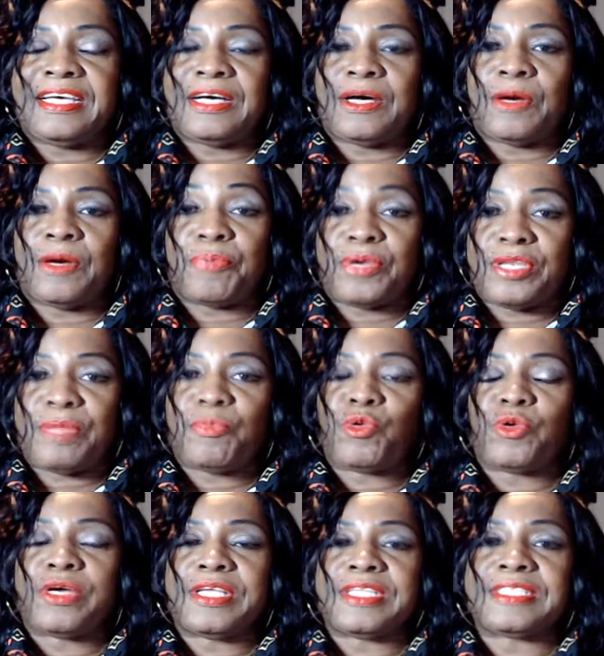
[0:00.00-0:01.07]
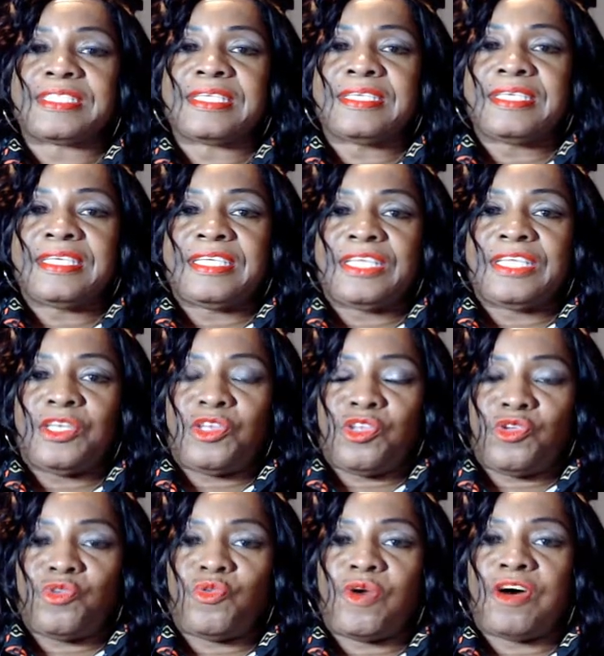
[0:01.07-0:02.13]
Brittany Bowens
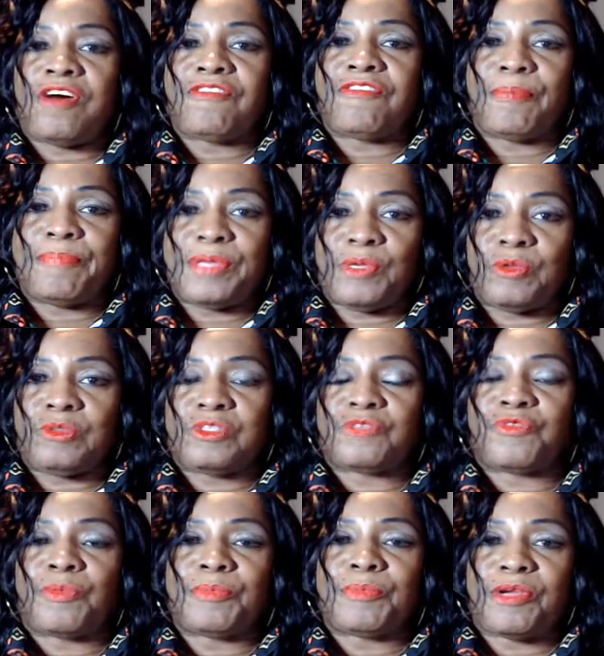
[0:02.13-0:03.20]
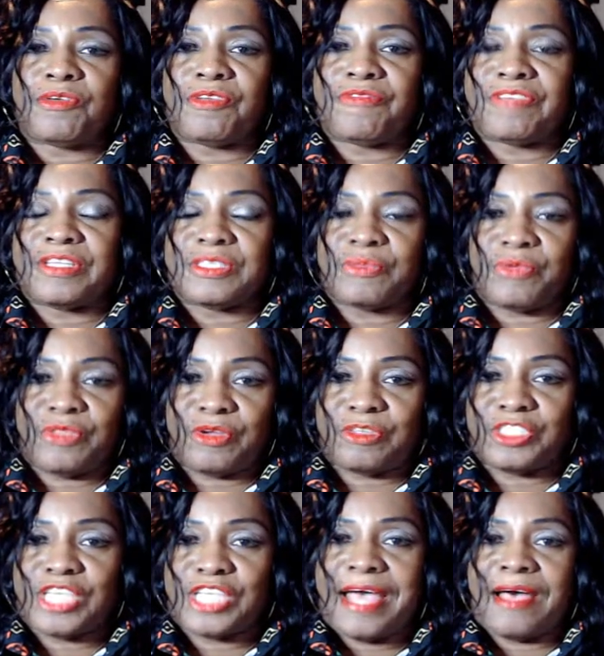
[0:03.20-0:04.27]
knew of abuse from derion Vence with her
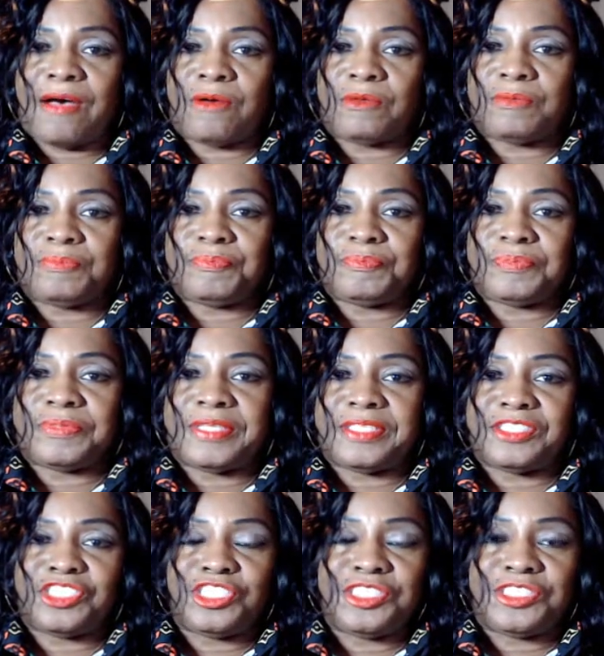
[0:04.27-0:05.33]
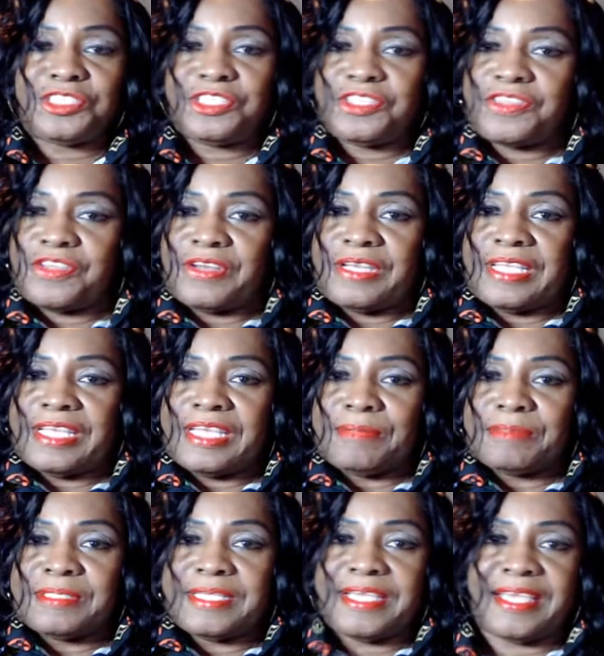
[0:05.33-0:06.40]
child. And she stood there and let him
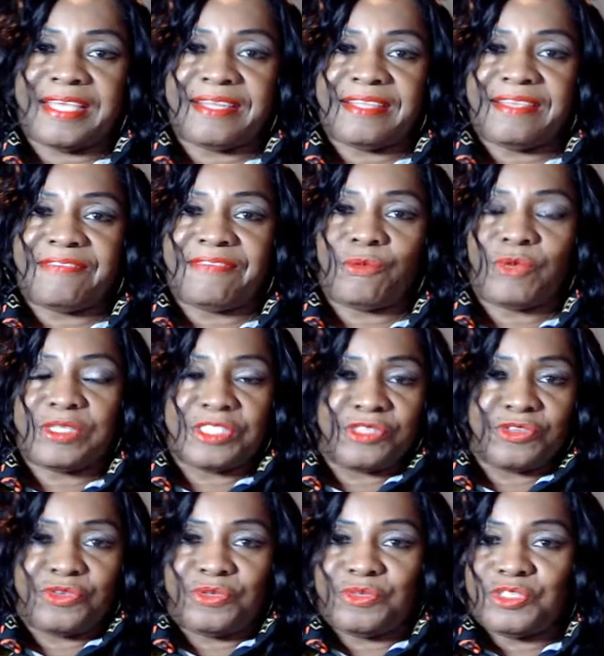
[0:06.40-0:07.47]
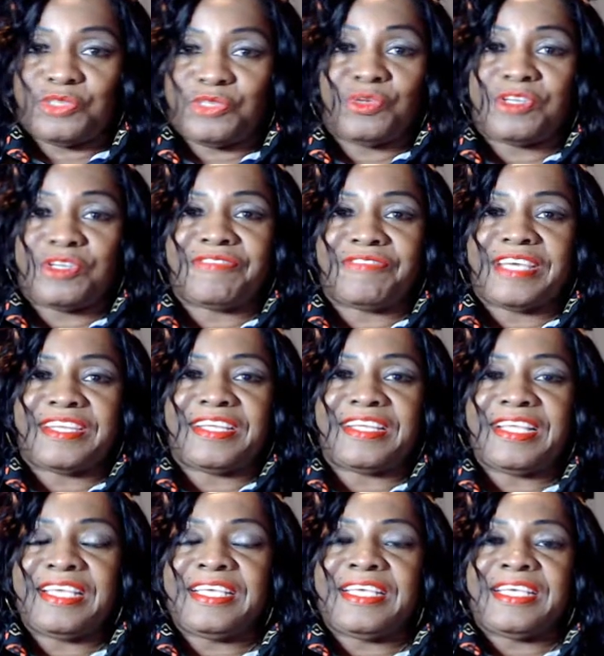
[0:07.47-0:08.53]
say it. If it wasn't true, she wouldn't have done it.
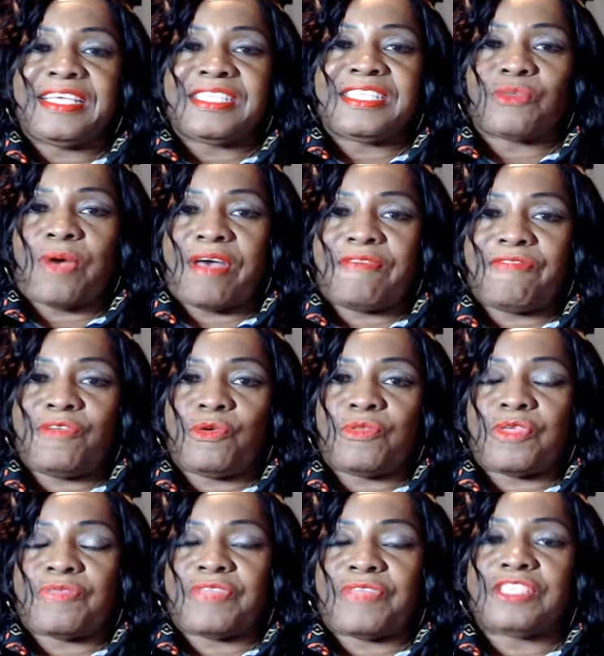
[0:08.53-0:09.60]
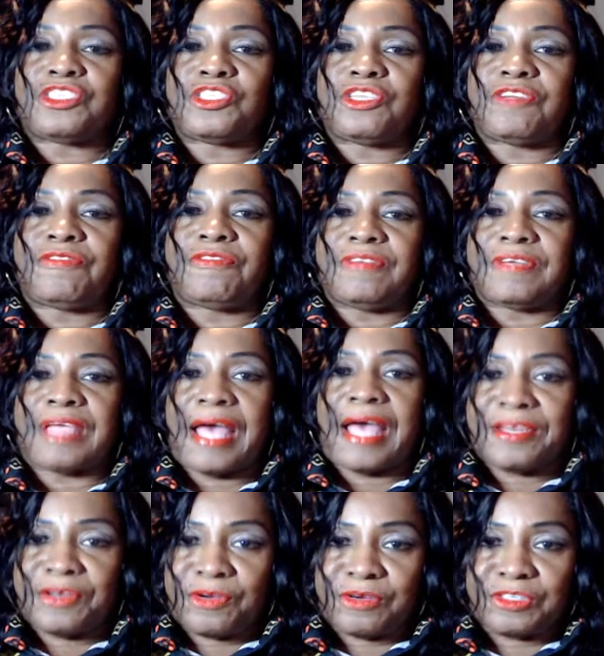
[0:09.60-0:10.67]
So I feel that they should have
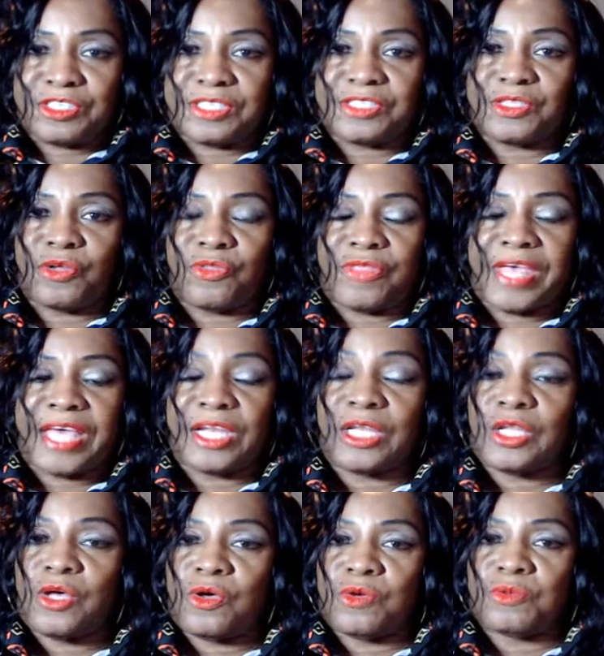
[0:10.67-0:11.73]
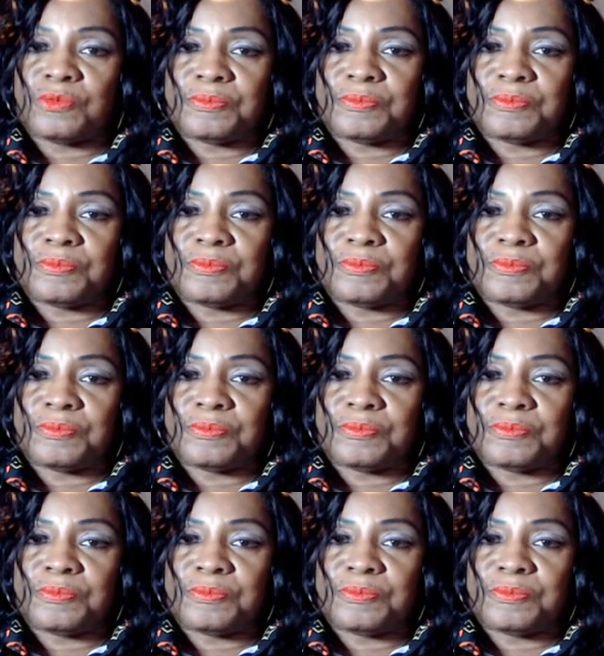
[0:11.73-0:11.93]
gotten her just on that alone.